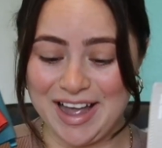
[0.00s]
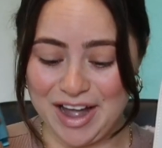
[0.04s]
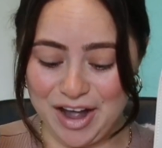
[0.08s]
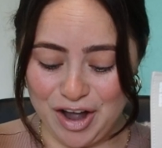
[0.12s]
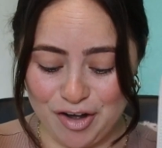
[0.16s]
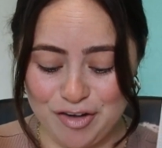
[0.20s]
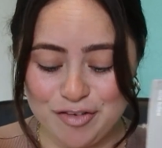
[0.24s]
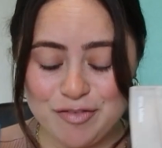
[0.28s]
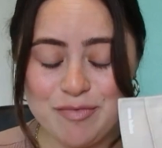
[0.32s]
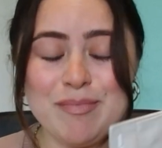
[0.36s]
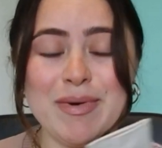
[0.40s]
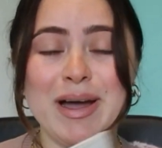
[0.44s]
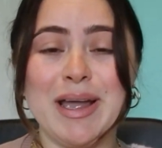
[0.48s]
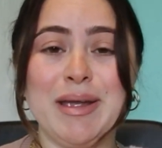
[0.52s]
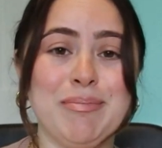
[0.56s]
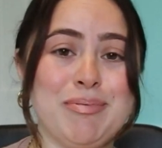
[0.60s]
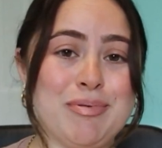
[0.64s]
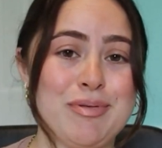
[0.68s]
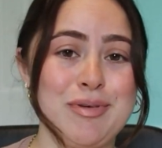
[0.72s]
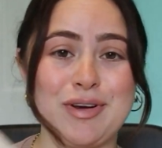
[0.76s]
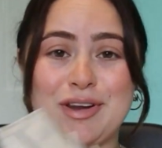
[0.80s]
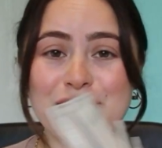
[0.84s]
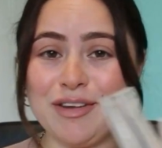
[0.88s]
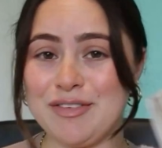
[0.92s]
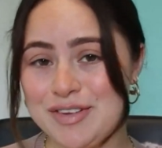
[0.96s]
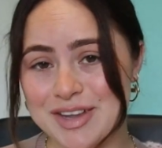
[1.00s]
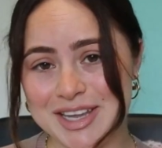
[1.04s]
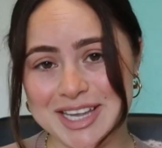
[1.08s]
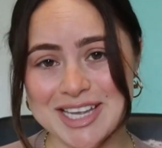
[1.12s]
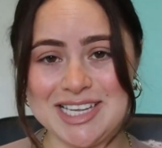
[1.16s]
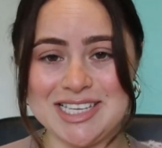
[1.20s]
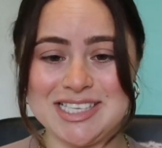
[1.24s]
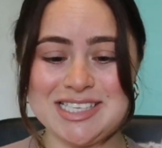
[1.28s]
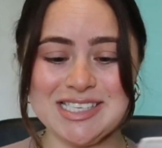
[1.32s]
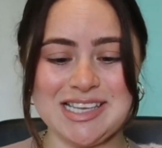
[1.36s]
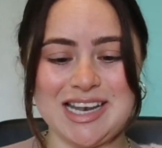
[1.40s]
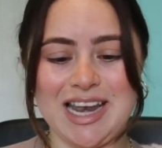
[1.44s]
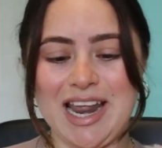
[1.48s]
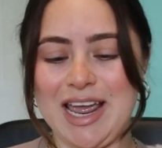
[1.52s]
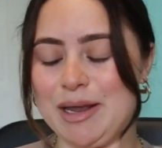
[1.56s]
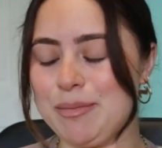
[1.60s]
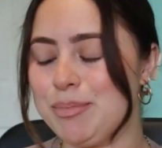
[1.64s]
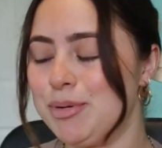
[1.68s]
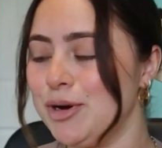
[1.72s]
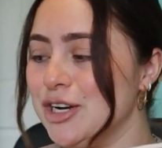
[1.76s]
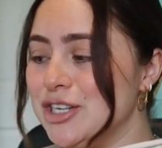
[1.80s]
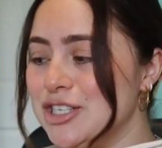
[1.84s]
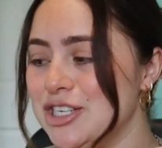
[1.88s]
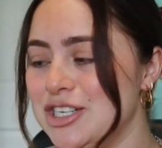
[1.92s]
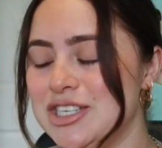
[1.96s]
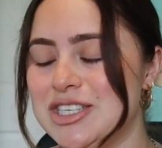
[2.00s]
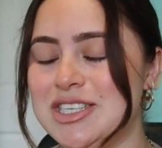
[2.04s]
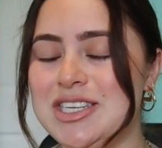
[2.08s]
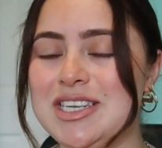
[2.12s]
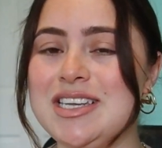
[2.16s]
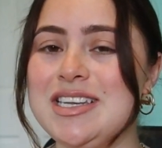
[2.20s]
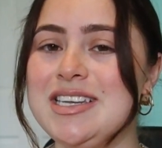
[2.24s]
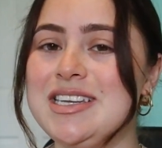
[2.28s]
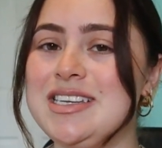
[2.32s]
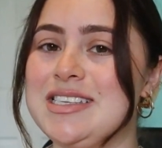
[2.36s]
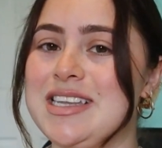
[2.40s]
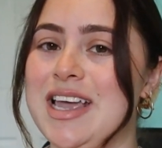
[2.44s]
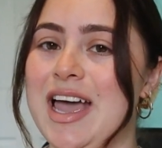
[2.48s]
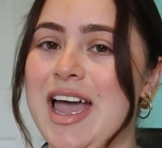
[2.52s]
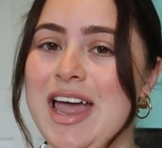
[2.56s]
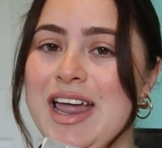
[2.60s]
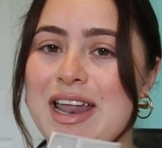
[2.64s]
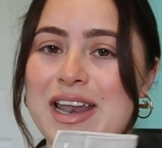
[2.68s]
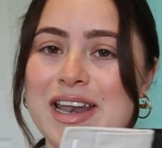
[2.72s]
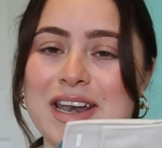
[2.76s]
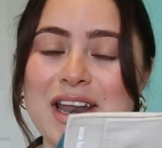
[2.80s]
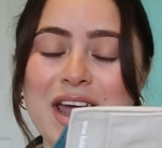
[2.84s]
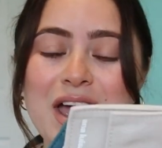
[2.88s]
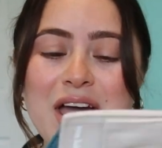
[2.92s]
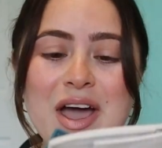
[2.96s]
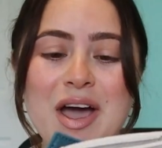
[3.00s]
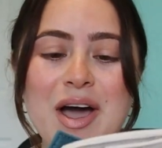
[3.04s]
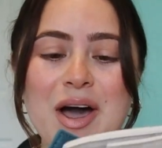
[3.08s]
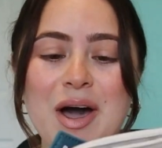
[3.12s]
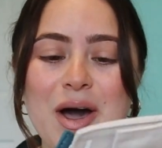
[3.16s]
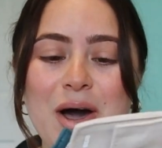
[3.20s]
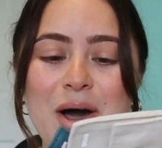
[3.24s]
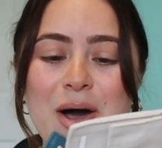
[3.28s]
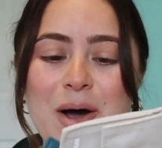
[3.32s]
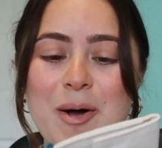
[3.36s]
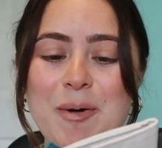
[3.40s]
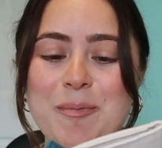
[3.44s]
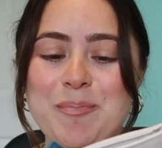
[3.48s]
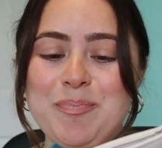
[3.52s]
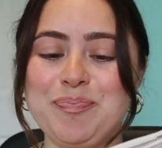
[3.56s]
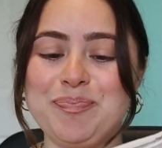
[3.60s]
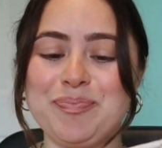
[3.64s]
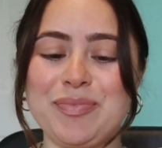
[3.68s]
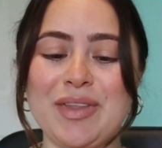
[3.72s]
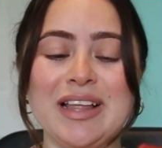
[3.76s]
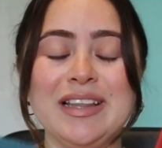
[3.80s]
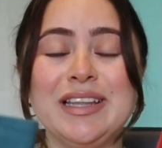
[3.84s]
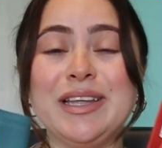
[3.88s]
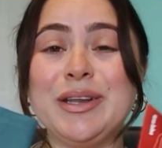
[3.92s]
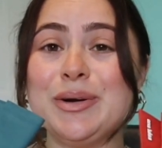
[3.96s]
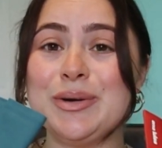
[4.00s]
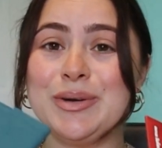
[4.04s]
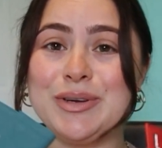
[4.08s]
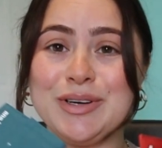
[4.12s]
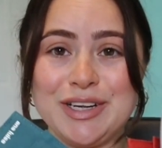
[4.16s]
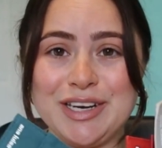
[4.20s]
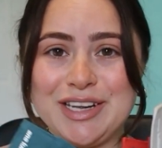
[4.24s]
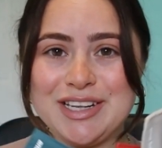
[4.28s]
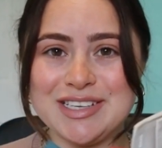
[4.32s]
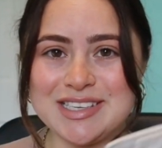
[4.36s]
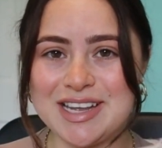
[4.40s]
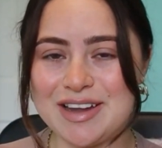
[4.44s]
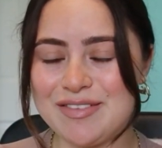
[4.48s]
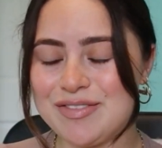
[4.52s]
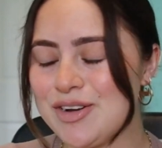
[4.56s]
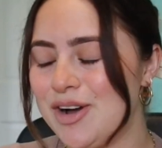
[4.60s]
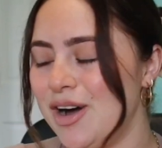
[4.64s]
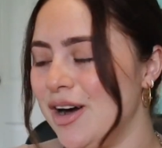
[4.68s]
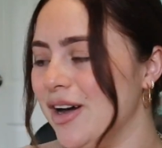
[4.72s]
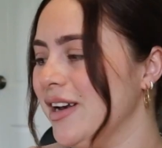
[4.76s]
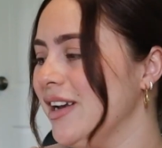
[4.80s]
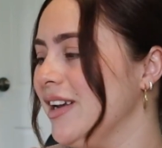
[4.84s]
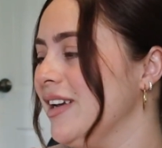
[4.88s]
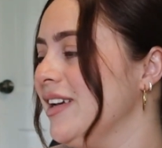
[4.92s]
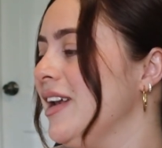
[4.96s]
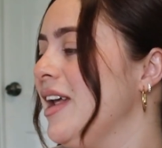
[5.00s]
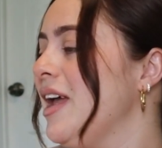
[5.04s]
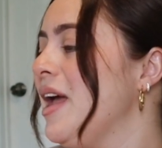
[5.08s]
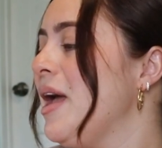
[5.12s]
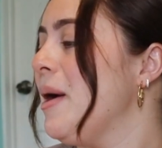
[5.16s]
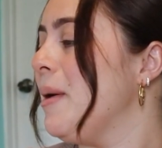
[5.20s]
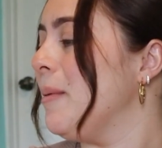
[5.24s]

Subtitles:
of my previous like purchases and little goodies I've gotten.